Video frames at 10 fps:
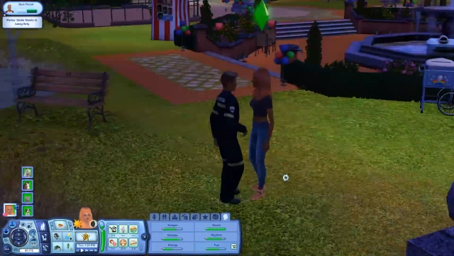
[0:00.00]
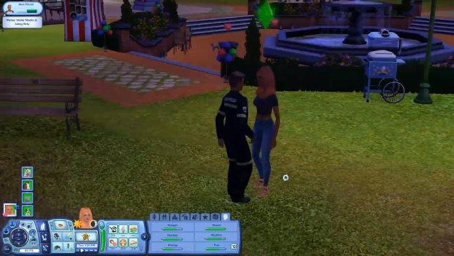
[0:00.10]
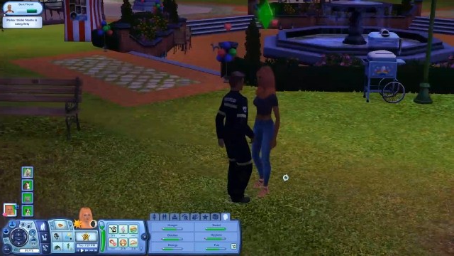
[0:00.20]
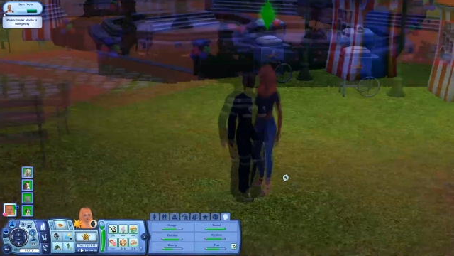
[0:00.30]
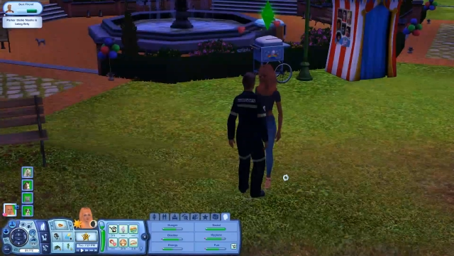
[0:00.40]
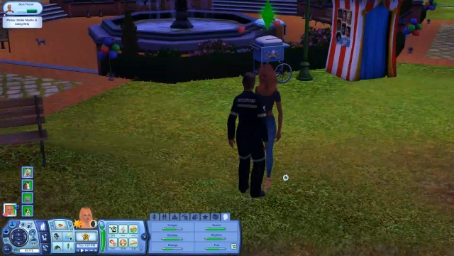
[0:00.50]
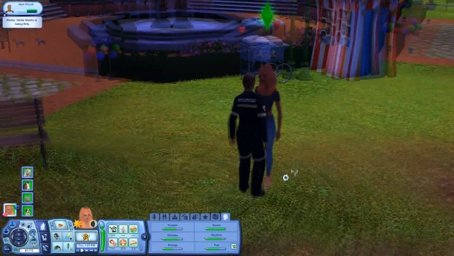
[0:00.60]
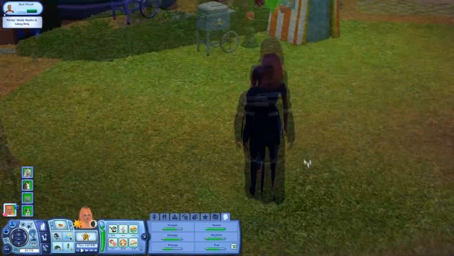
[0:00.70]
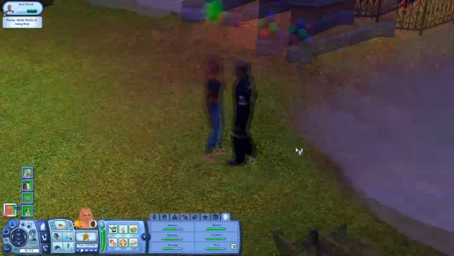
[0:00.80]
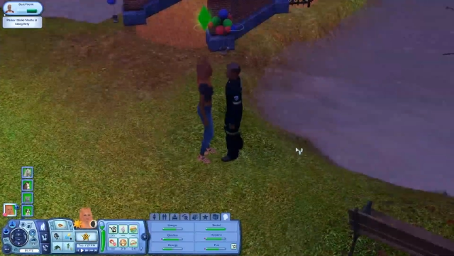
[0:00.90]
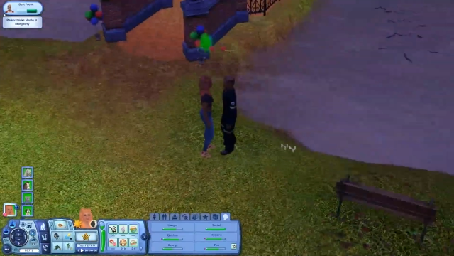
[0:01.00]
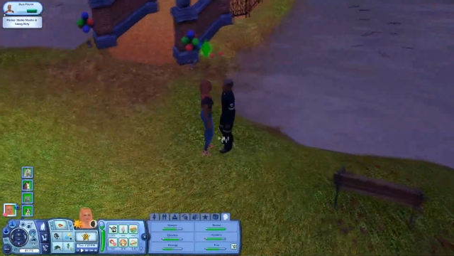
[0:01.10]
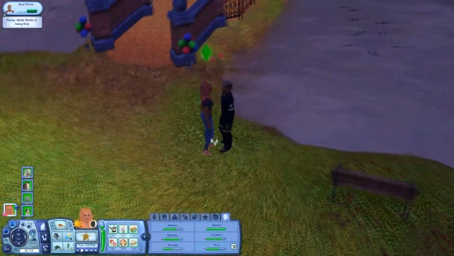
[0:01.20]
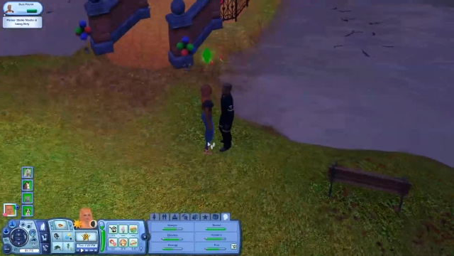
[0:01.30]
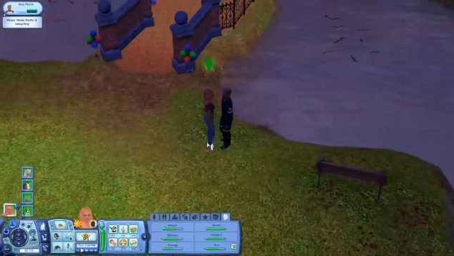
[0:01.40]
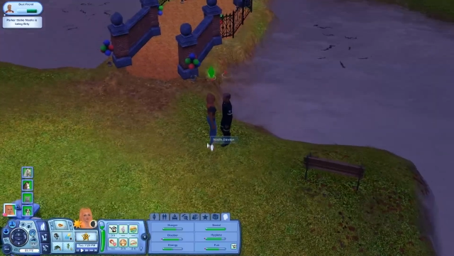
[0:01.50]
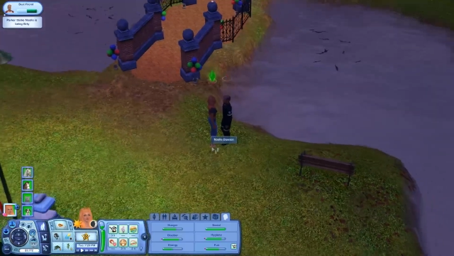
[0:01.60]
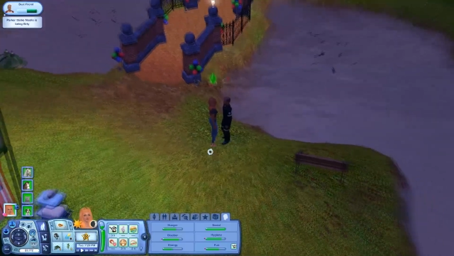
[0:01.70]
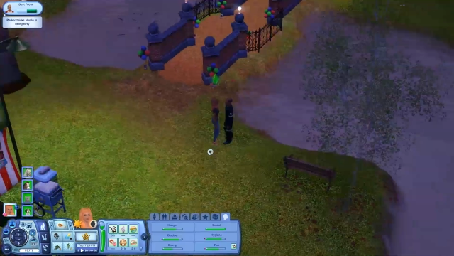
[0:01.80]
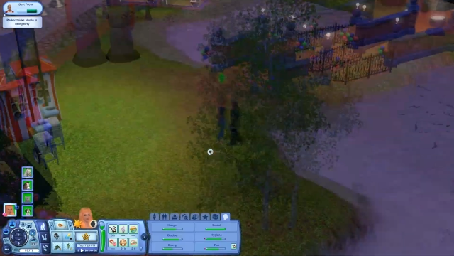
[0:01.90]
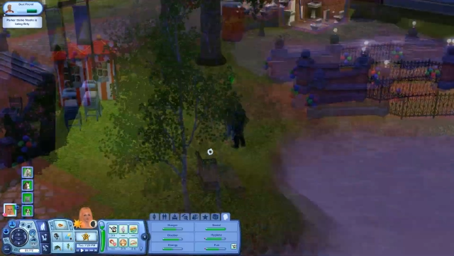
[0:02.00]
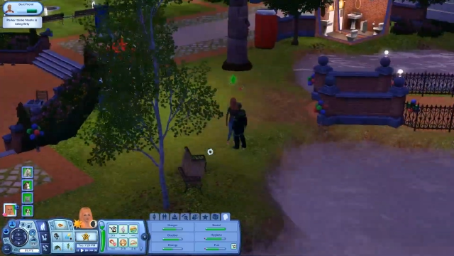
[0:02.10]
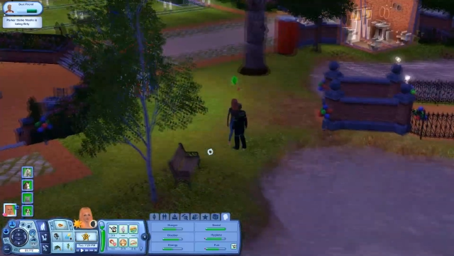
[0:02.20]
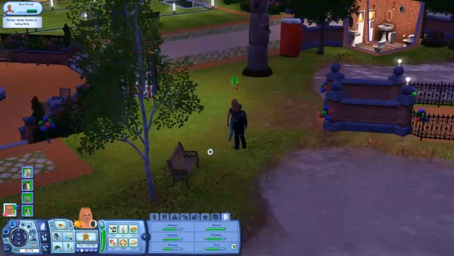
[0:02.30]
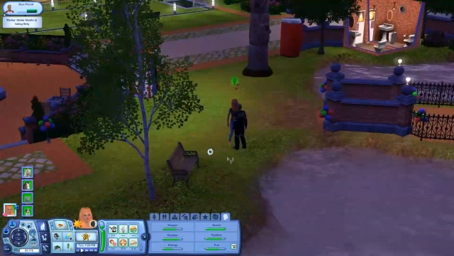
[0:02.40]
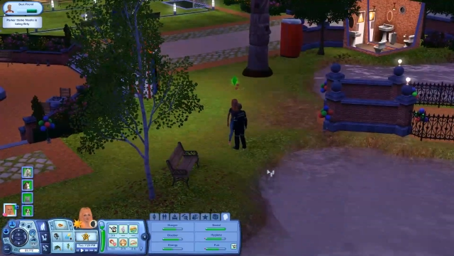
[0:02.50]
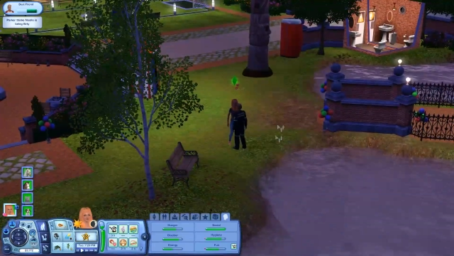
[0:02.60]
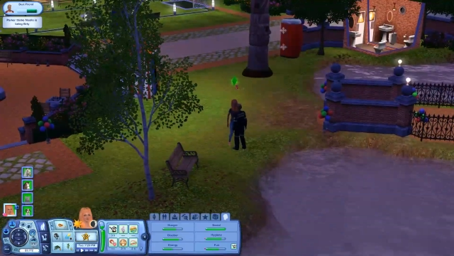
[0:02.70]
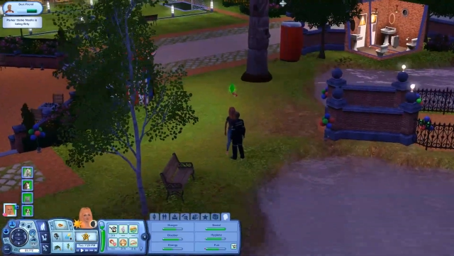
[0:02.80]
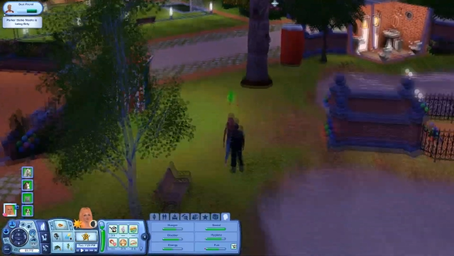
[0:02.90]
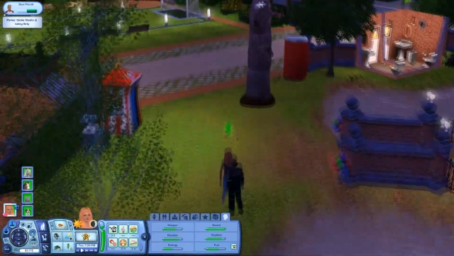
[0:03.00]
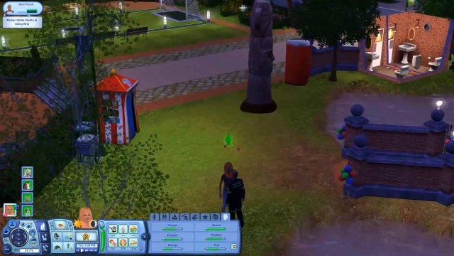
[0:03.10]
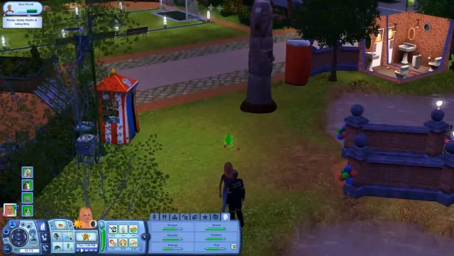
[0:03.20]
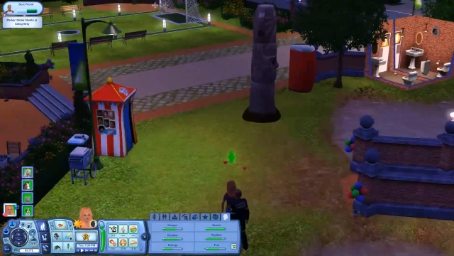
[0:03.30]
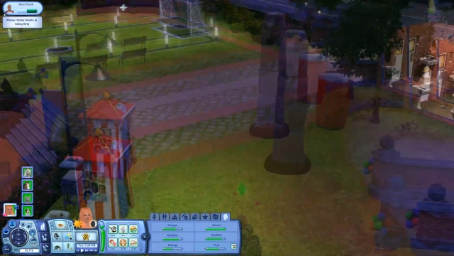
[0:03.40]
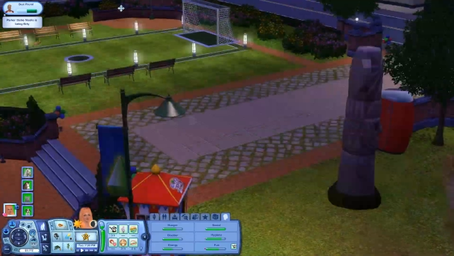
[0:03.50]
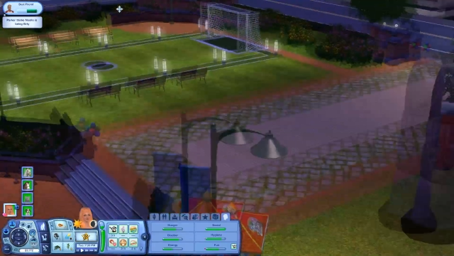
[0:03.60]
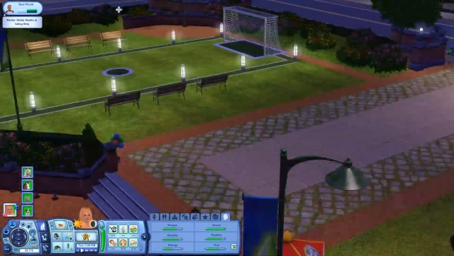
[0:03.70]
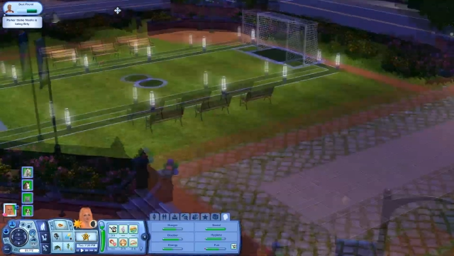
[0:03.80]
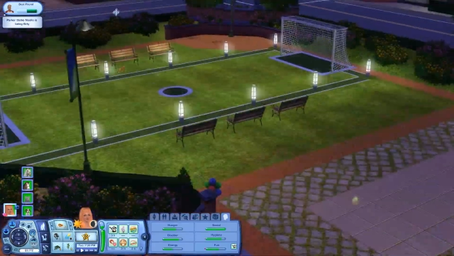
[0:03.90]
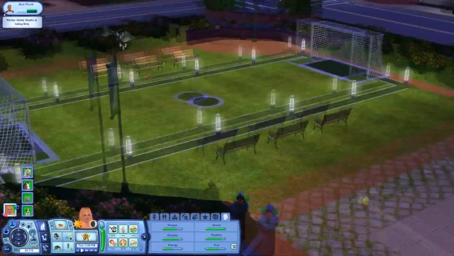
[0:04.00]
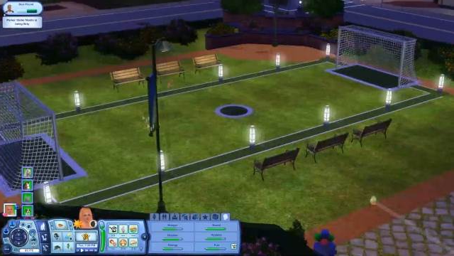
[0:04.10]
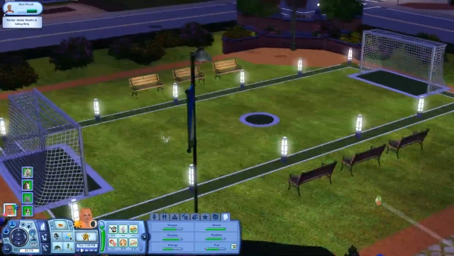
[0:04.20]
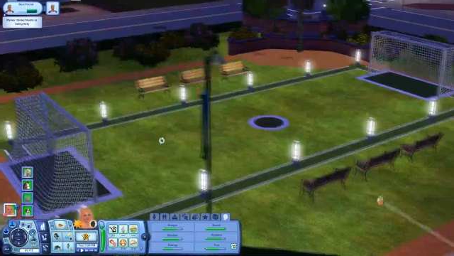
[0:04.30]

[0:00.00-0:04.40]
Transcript: Nobody's mouth can be seen.